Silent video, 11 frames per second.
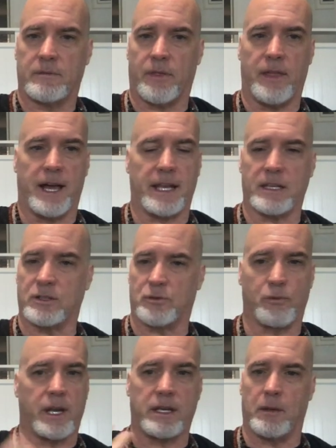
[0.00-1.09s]
that is
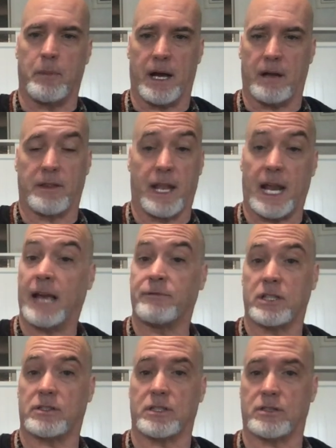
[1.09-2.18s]
written about, that I've
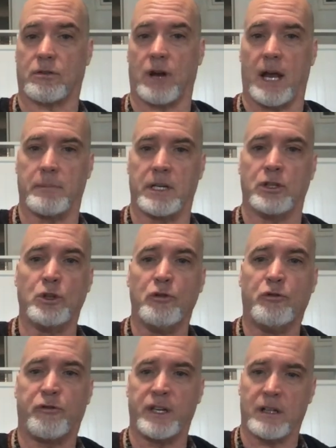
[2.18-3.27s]
just described, and you
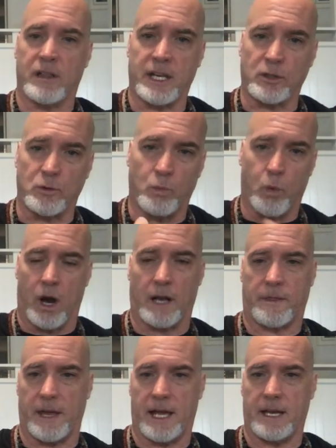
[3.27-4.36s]
feel that you
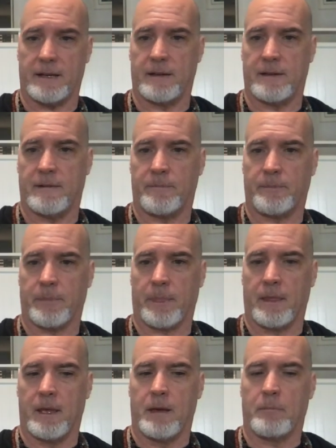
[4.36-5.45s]
want that.
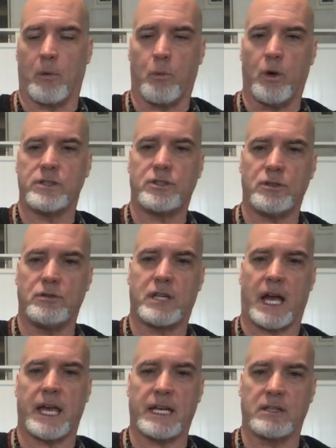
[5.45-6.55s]
But once you
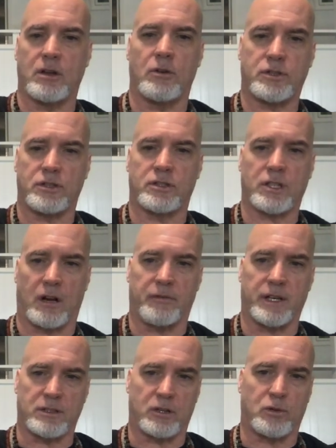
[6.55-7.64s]
diagnose yourself
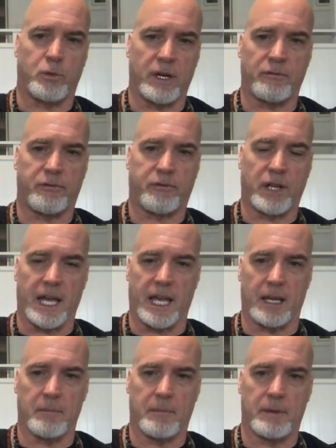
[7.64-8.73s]
as a twin
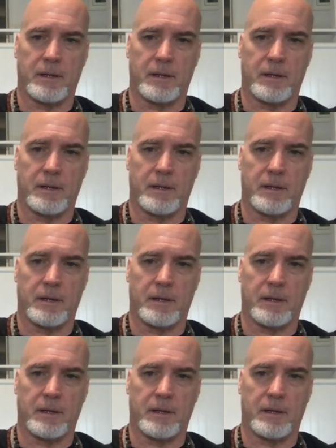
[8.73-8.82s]
flame,